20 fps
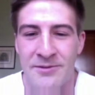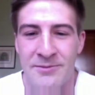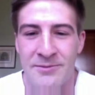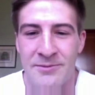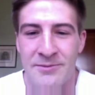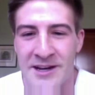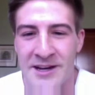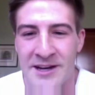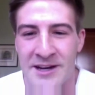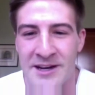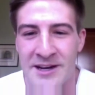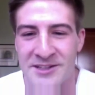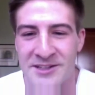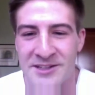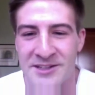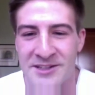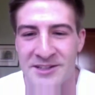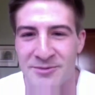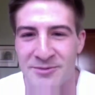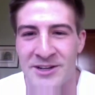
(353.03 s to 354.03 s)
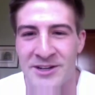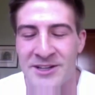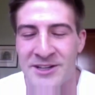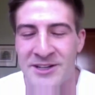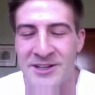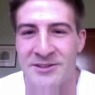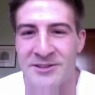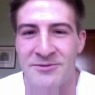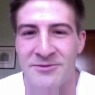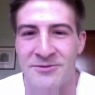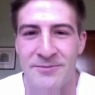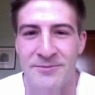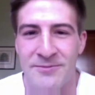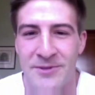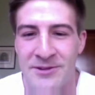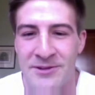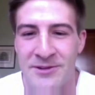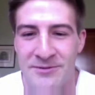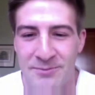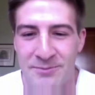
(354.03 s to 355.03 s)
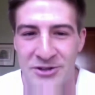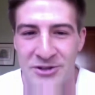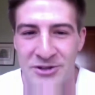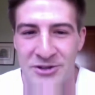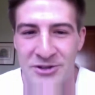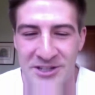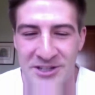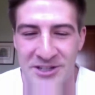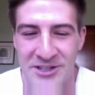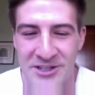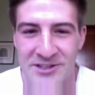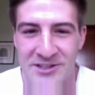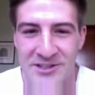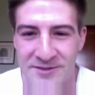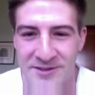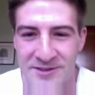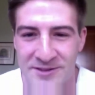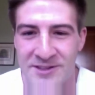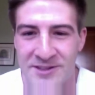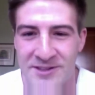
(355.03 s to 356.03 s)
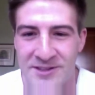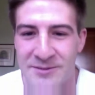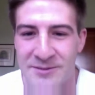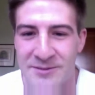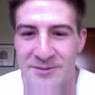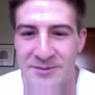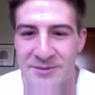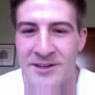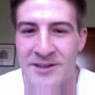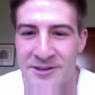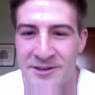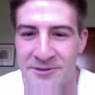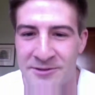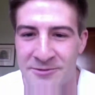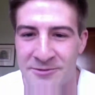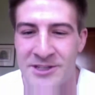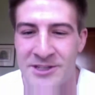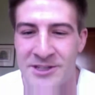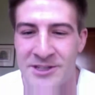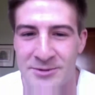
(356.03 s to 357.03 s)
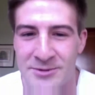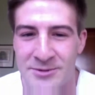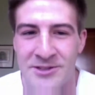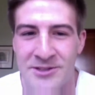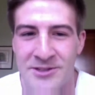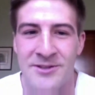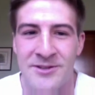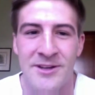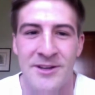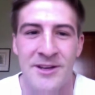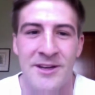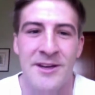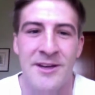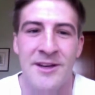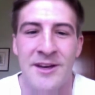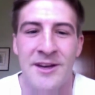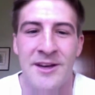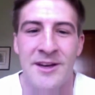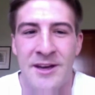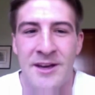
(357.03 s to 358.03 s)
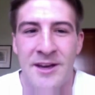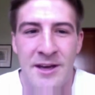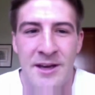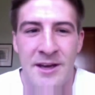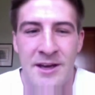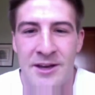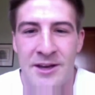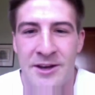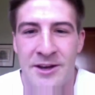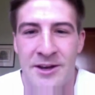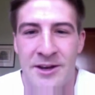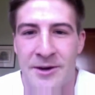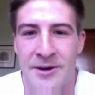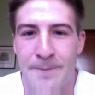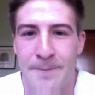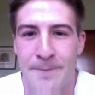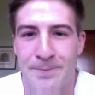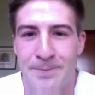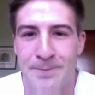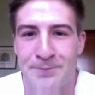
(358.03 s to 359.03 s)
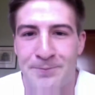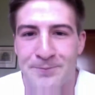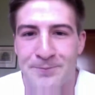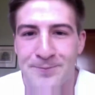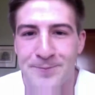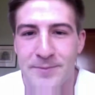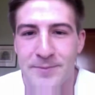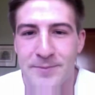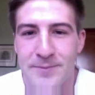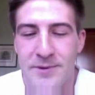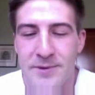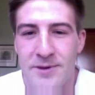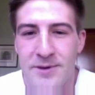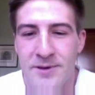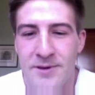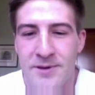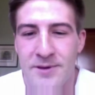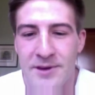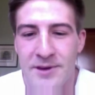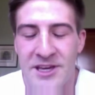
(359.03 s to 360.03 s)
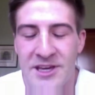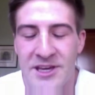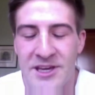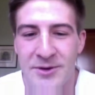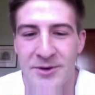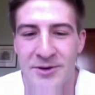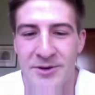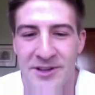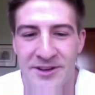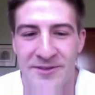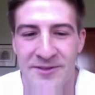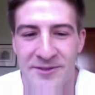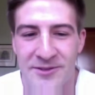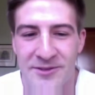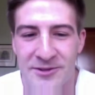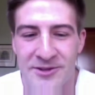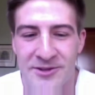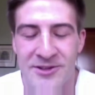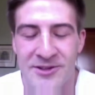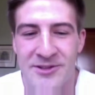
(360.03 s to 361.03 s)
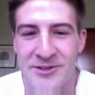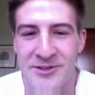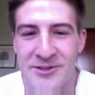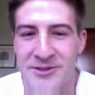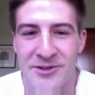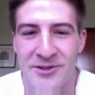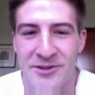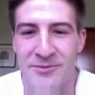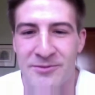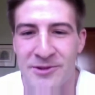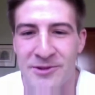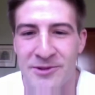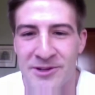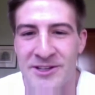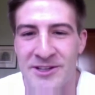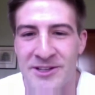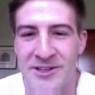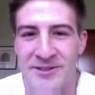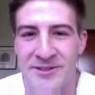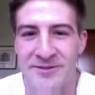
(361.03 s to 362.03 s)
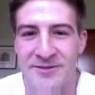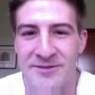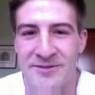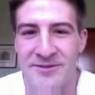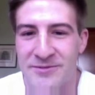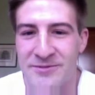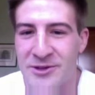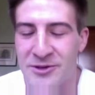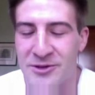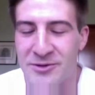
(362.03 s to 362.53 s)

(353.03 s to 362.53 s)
taxing your body and, you know, pushing yourself to the limit. And it really helps you, you know, keep your life in order, do your homework, you know, go to